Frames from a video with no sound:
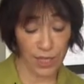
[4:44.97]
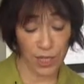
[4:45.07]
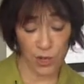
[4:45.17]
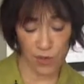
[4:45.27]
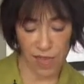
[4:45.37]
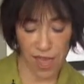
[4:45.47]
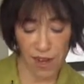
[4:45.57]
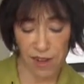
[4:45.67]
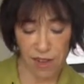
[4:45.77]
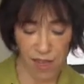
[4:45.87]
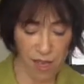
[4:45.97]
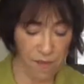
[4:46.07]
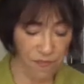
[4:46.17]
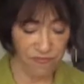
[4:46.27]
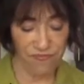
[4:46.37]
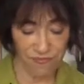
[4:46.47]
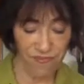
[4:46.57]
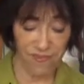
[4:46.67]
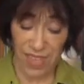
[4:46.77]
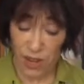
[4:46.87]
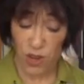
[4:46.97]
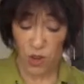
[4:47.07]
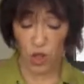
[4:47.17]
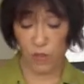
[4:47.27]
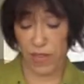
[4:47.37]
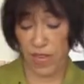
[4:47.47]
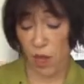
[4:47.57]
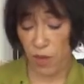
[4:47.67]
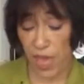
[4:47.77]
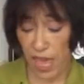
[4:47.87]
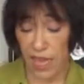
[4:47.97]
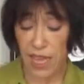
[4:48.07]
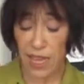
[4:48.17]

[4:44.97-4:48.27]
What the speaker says: to do that. Then you should be okay.